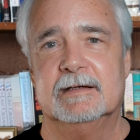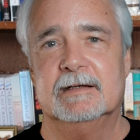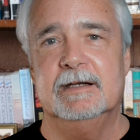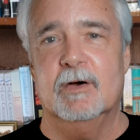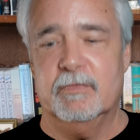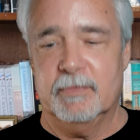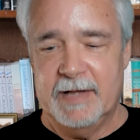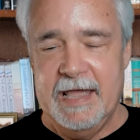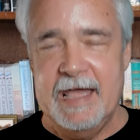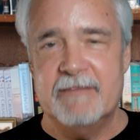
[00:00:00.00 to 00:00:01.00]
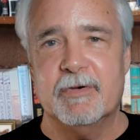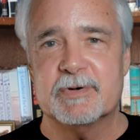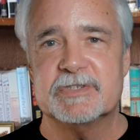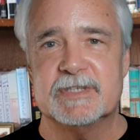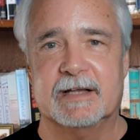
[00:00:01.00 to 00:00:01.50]
you know, from
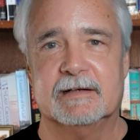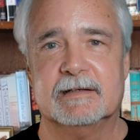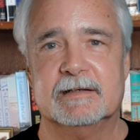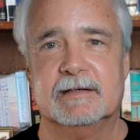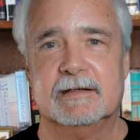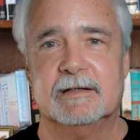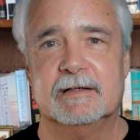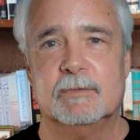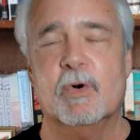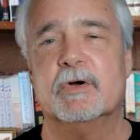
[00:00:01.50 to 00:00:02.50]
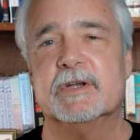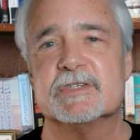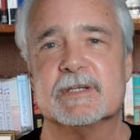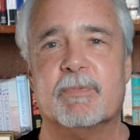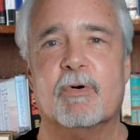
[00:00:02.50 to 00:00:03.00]
0.5% willing to
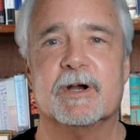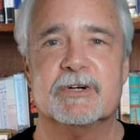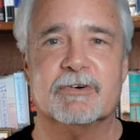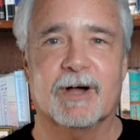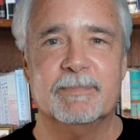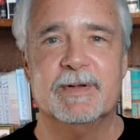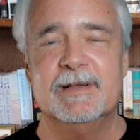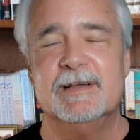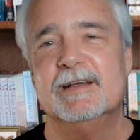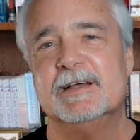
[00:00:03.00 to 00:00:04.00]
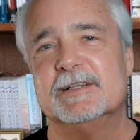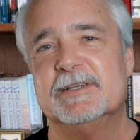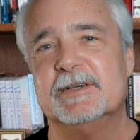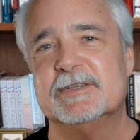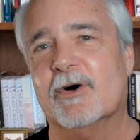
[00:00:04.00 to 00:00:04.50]
support Trump
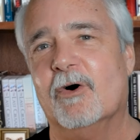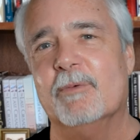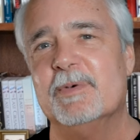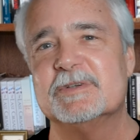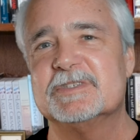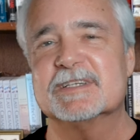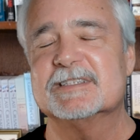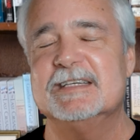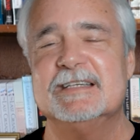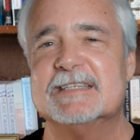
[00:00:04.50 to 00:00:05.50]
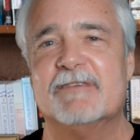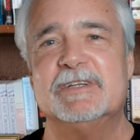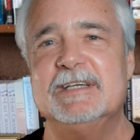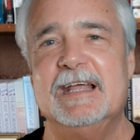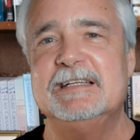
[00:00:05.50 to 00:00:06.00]
to almost 16,
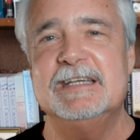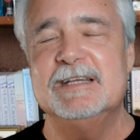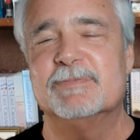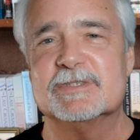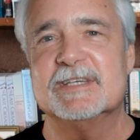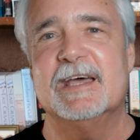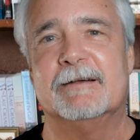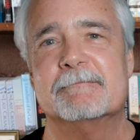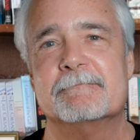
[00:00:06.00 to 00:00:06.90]
17, 18%.